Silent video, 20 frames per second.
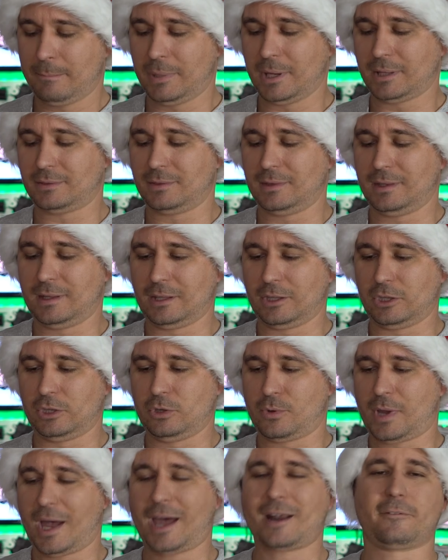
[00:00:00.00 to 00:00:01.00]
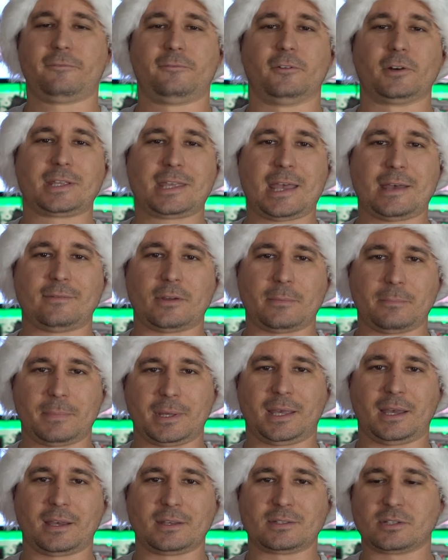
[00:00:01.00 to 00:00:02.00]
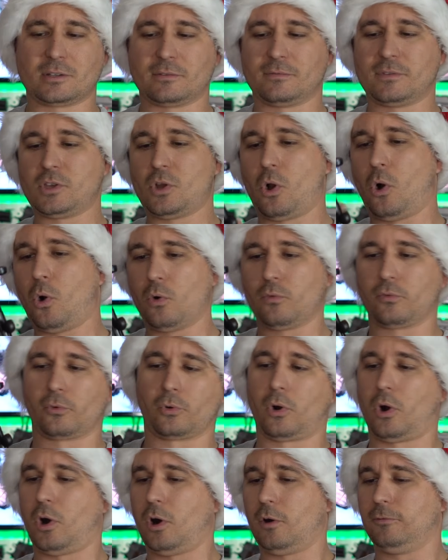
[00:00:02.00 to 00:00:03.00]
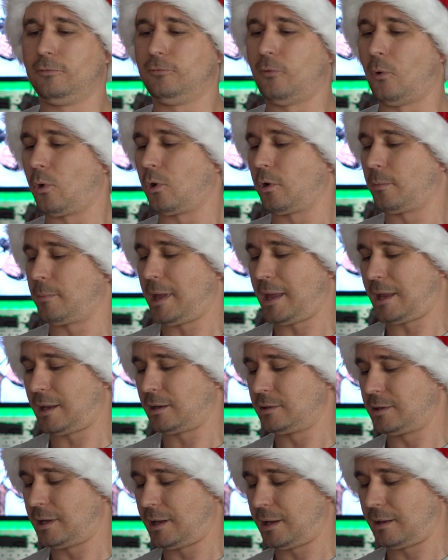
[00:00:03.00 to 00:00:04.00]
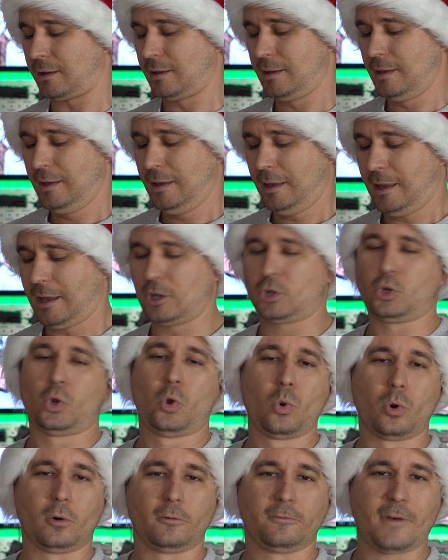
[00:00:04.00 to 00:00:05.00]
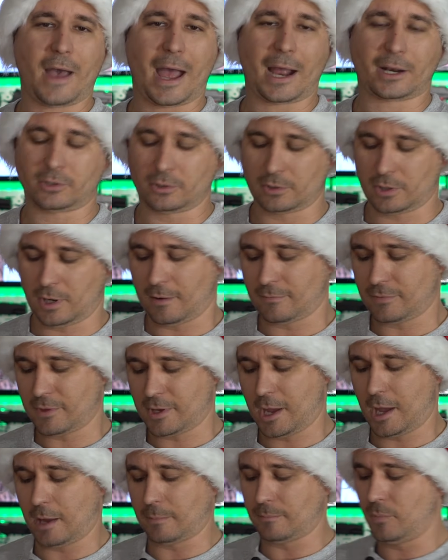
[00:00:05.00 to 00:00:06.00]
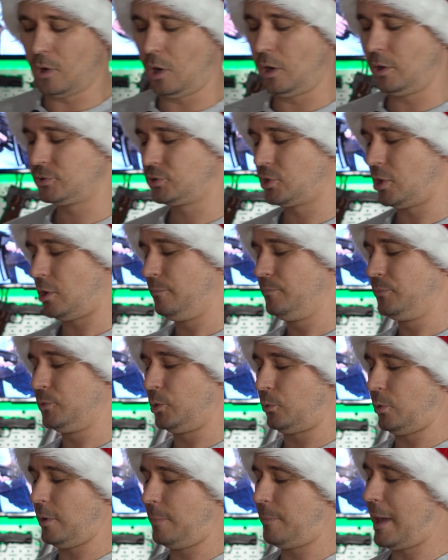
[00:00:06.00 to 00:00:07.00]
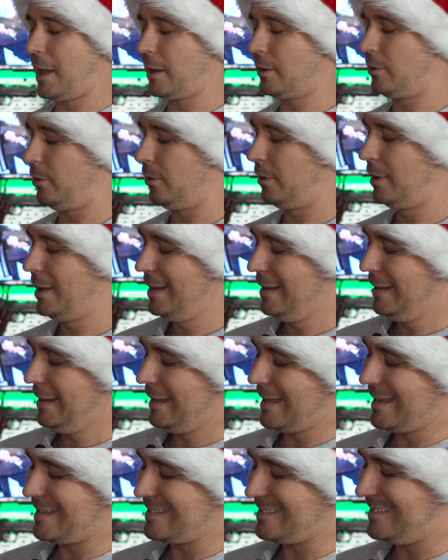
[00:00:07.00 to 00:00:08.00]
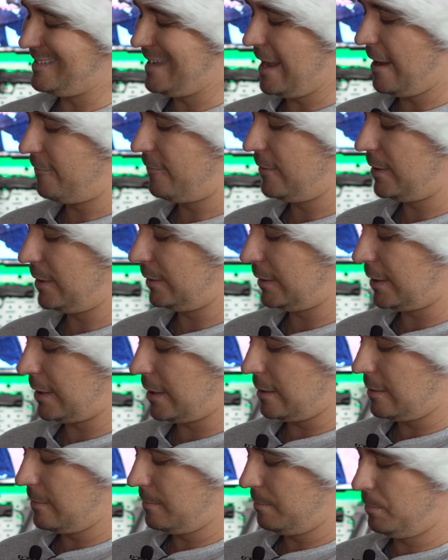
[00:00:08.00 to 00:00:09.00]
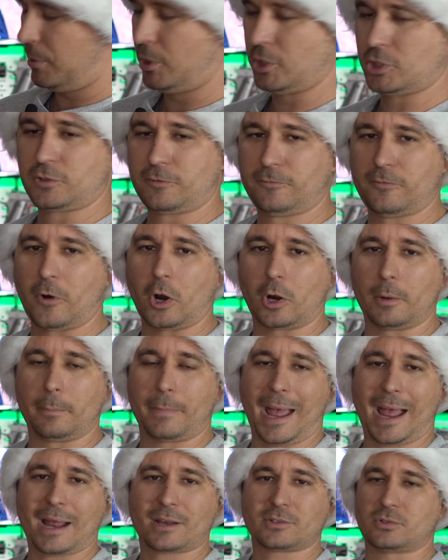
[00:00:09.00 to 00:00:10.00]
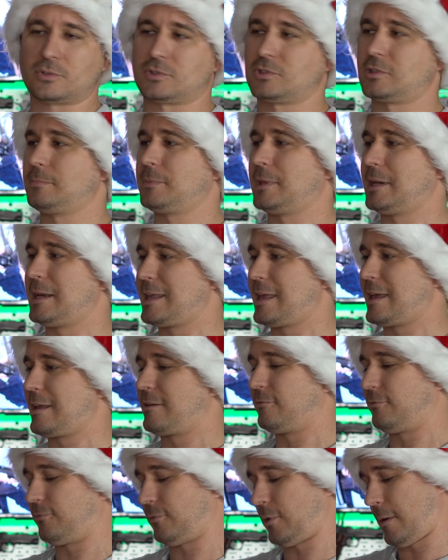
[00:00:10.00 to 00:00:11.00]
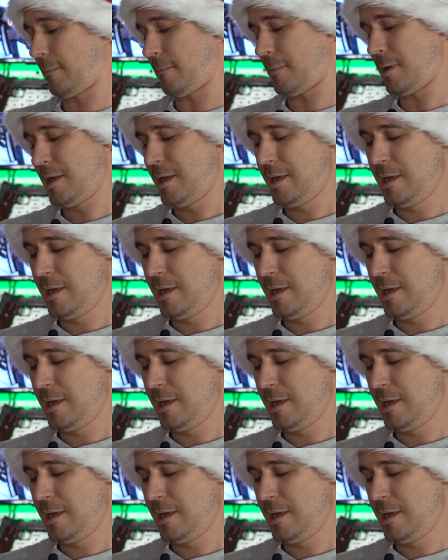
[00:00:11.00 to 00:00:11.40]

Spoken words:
but you kind of forgive it because of the overall form and cool factor of the gun. Also, grip angle is definitely pushed far back, so something again from